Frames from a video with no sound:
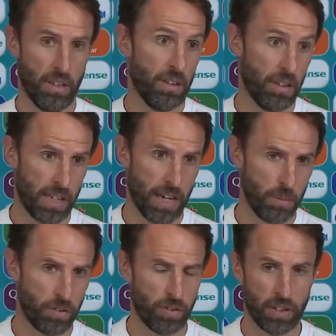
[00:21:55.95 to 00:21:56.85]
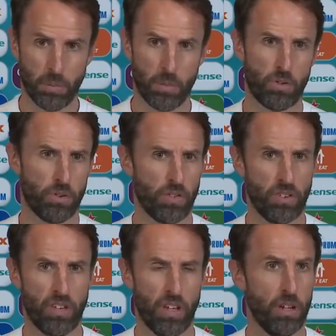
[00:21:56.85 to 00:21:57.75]
the game with Finland, which was
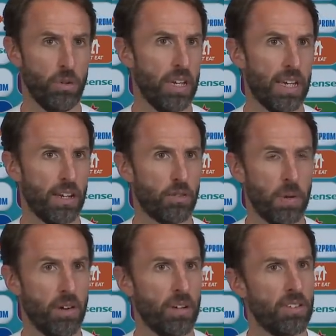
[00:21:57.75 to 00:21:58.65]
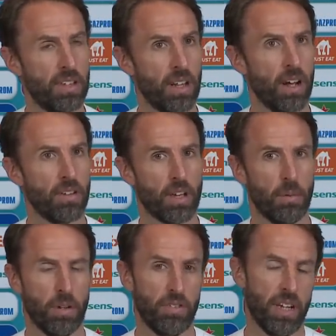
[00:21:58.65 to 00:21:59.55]
obviously a unique experience in the last
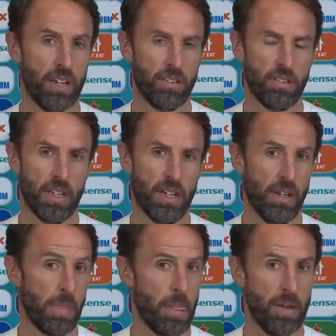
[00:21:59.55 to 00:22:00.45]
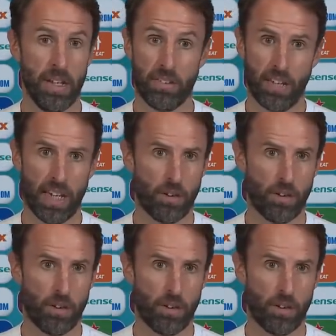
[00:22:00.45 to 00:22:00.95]
couple of years. Italy